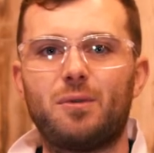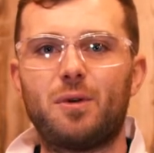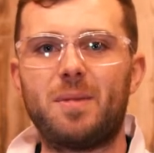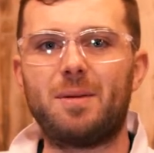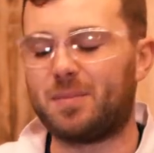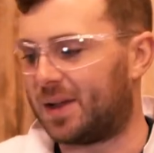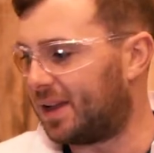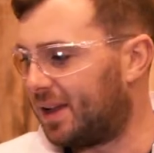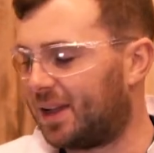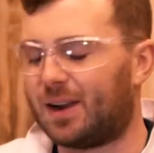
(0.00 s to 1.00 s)
Remember,
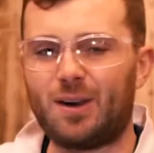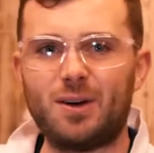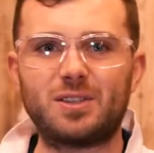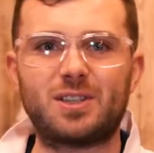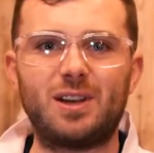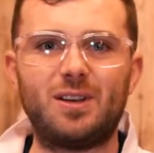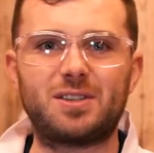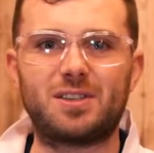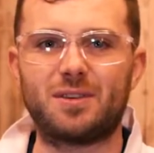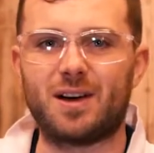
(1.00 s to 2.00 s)
lots and
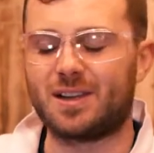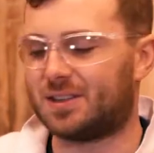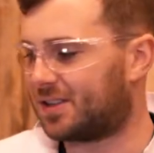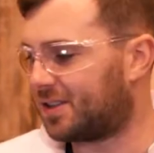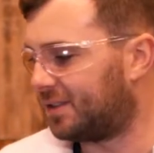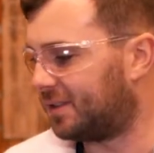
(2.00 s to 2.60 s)
lots of ice.